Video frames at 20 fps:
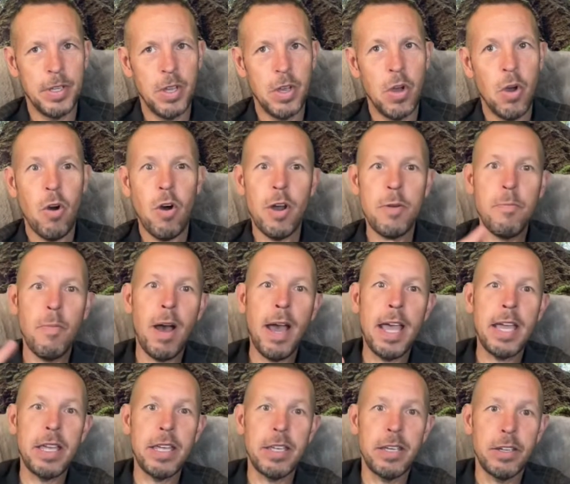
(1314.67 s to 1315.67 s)
On
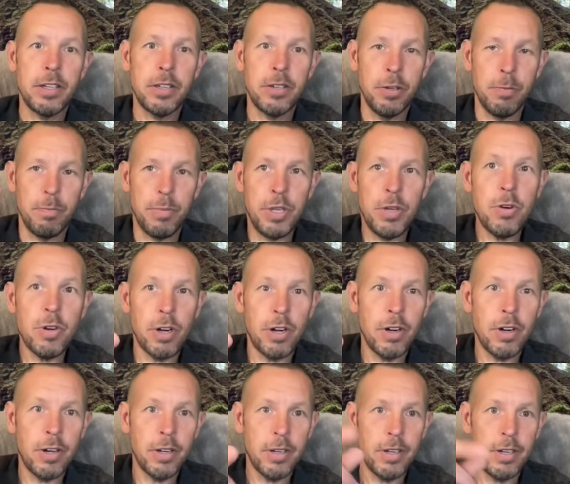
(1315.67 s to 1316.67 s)
my
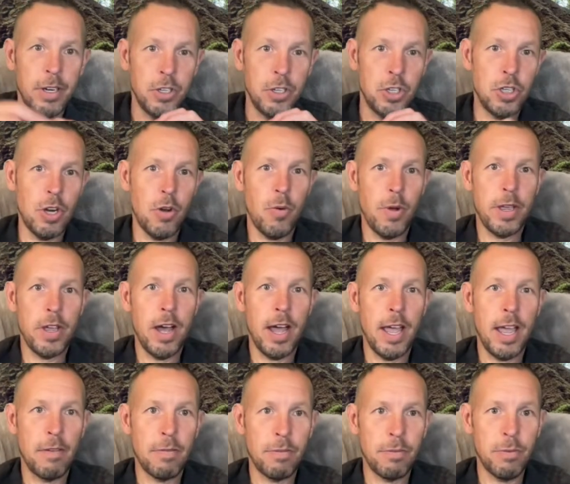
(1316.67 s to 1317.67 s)
computer, it's showing I
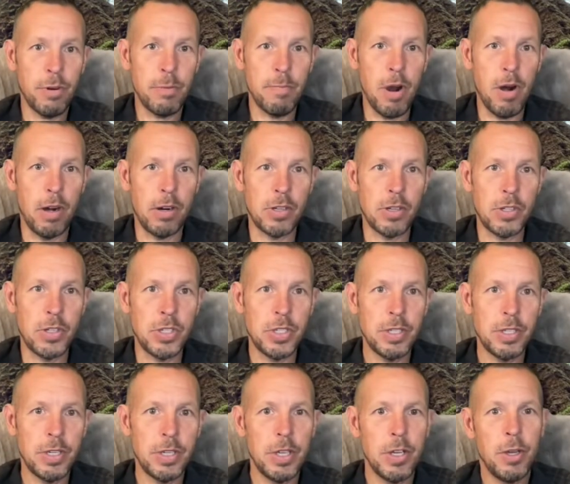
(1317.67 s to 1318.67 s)
have 3 bars,
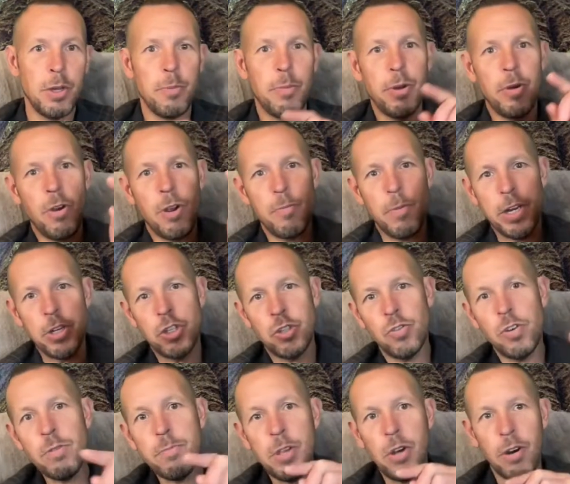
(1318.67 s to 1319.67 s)
but on my
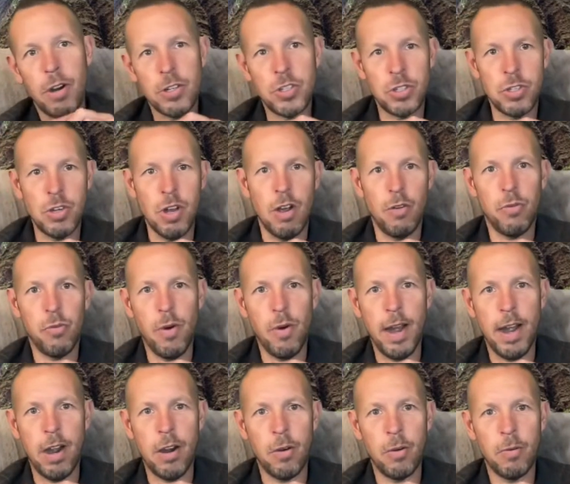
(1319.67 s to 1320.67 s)
StreamYard
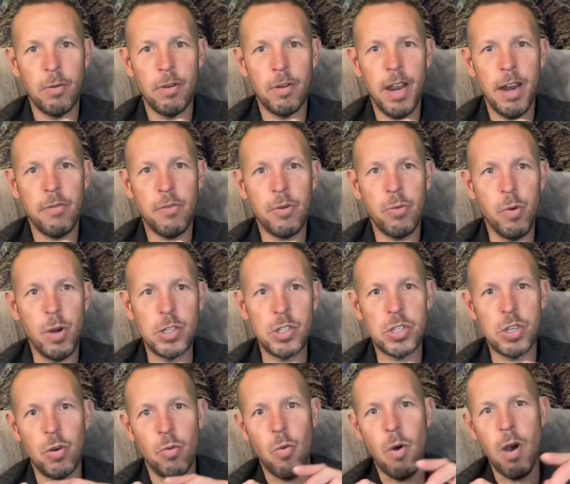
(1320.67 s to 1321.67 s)
software, every
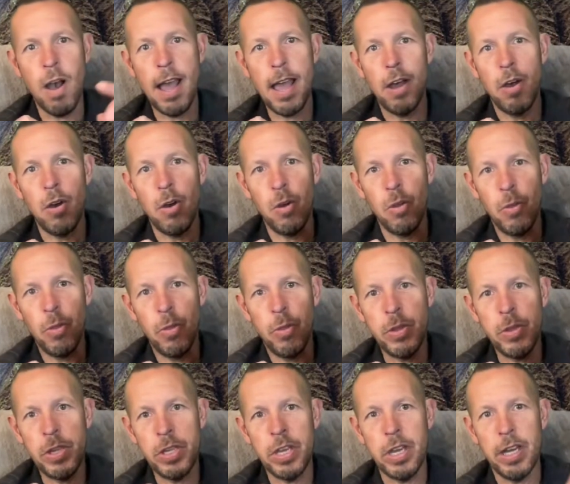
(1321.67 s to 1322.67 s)
once in a while,
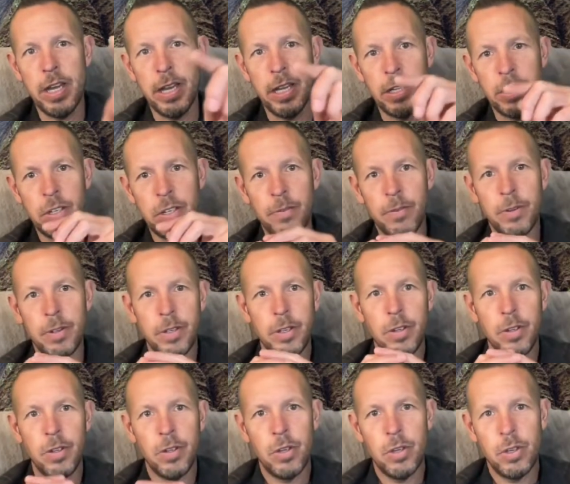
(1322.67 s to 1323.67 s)
the
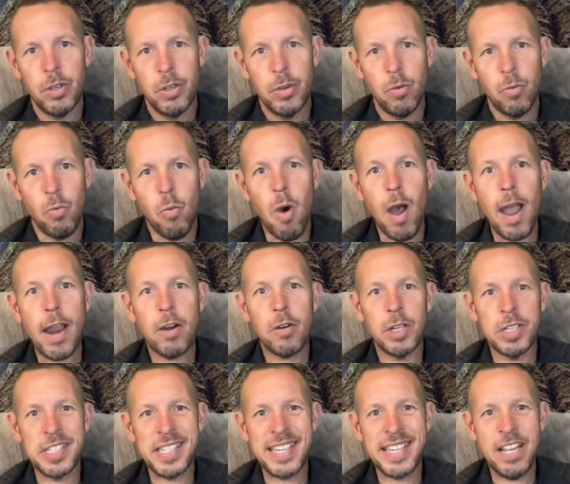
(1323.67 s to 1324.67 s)

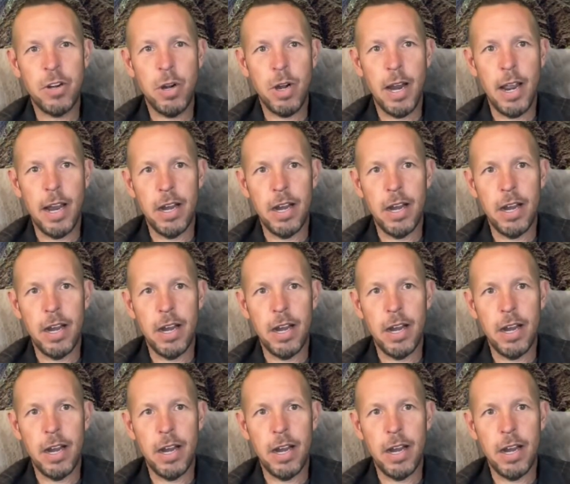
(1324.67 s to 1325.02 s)
wireless internet